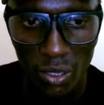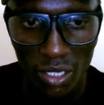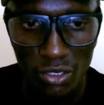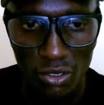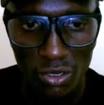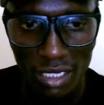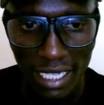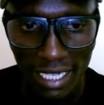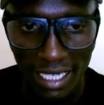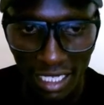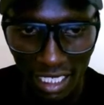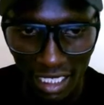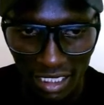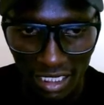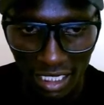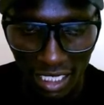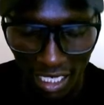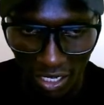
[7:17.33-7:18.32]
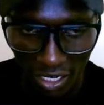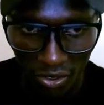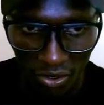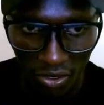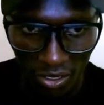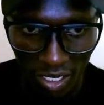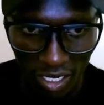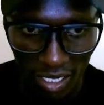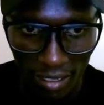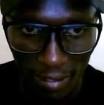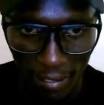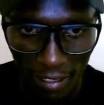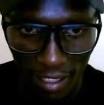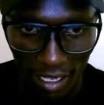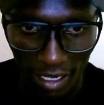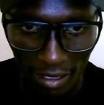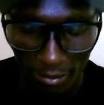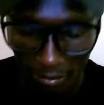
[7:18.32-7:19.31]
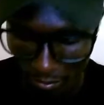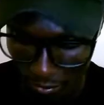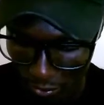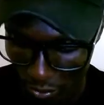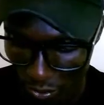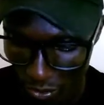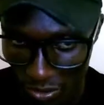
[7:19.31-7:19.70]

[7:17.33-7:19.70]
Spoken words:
to take each record and put